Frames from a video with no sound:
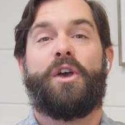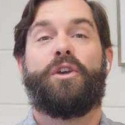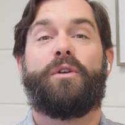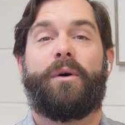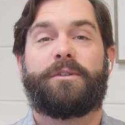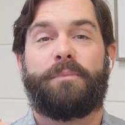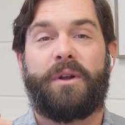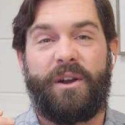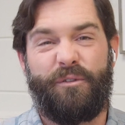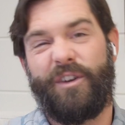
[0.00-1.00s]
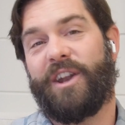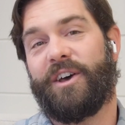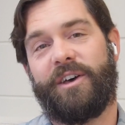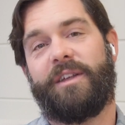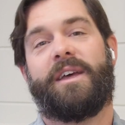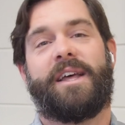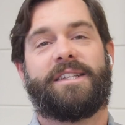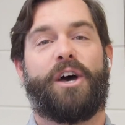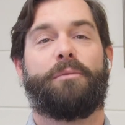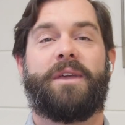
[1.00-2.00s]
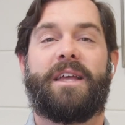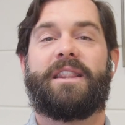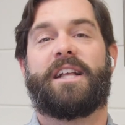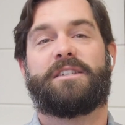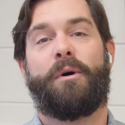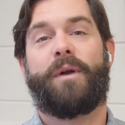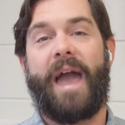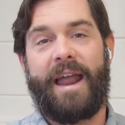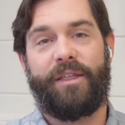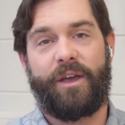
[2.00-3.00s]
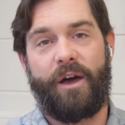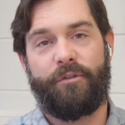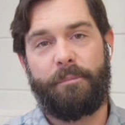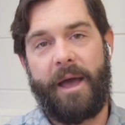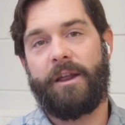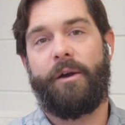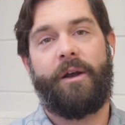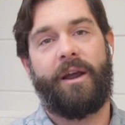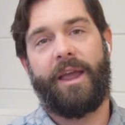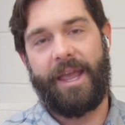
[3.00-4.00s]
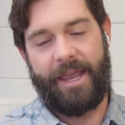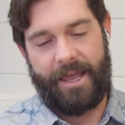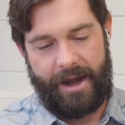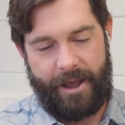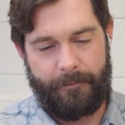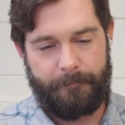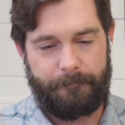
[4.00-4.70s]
you could always put in a Vent-A-Hood to help get that smoke out of the covered patio area and get it out.